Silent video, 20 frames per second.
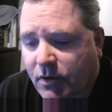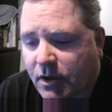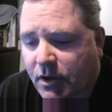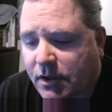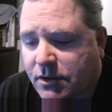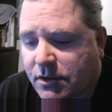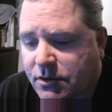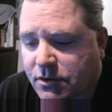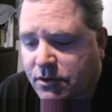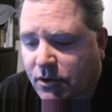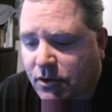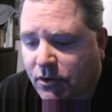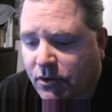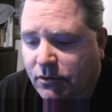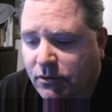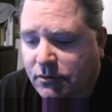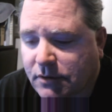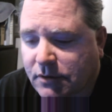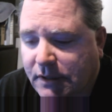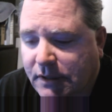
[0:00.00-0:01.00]
and
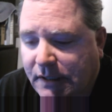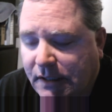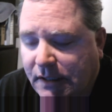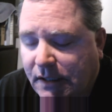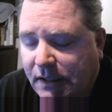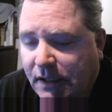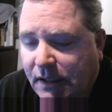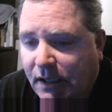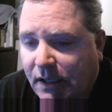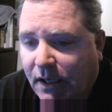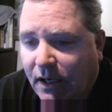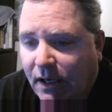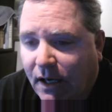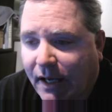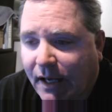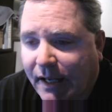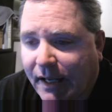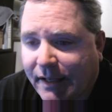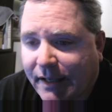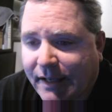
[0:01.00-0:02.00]
so
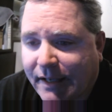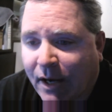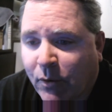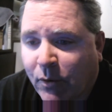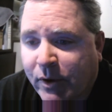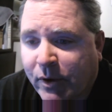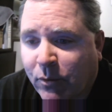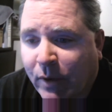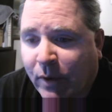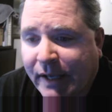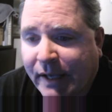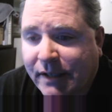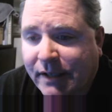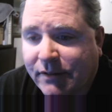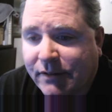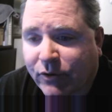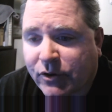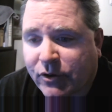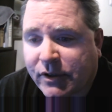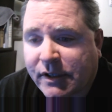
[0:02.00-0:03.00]
uh, now we wait
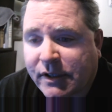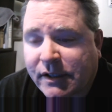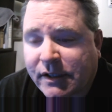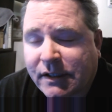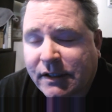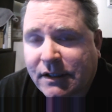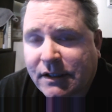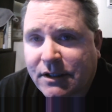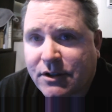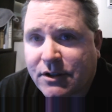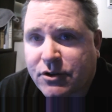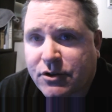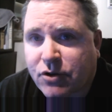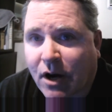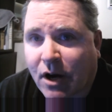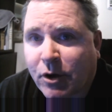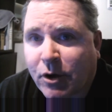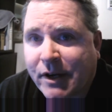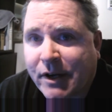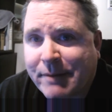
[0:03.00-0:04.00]
for the
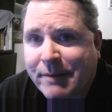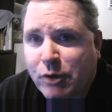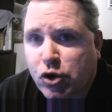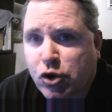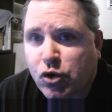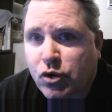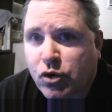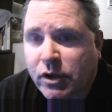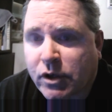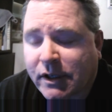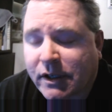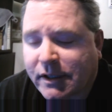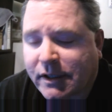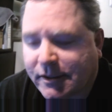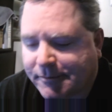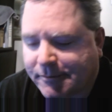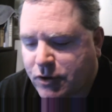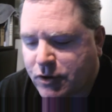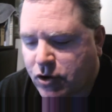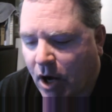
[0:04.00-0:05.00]
strawberry moon.
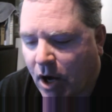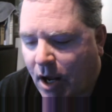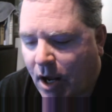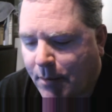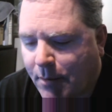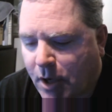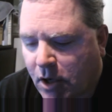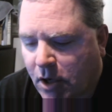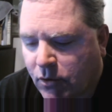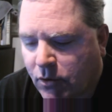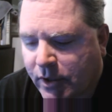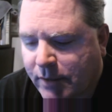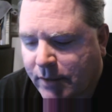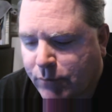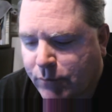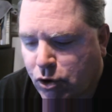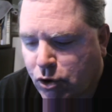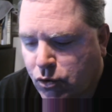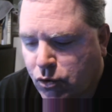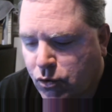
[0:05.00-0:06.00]
Strawberry
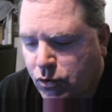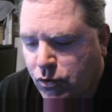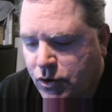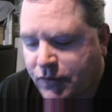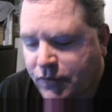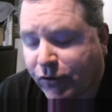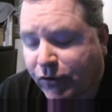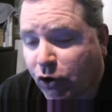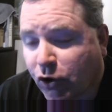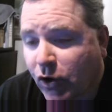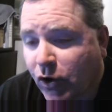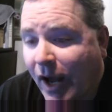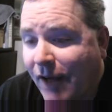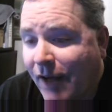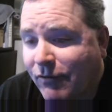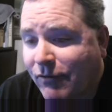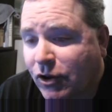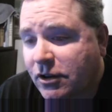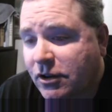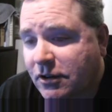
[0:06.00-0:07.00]
moons
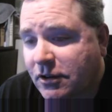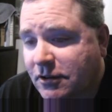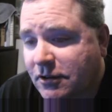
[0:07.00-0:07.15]
forever.